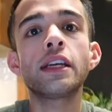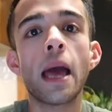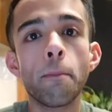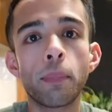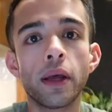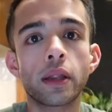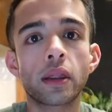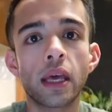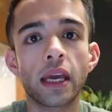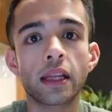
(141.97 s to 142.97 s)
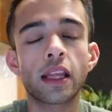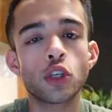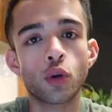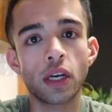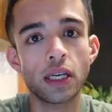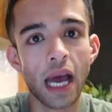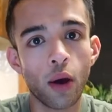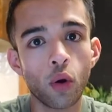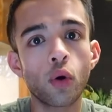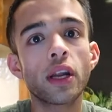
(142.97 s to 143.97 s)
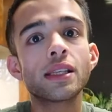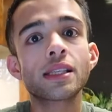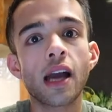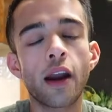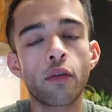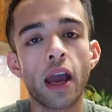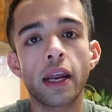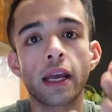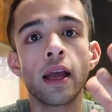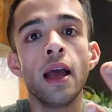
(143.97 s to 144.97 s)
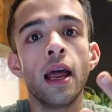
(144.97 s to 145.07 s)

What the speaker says: template thing that you can download and start writing.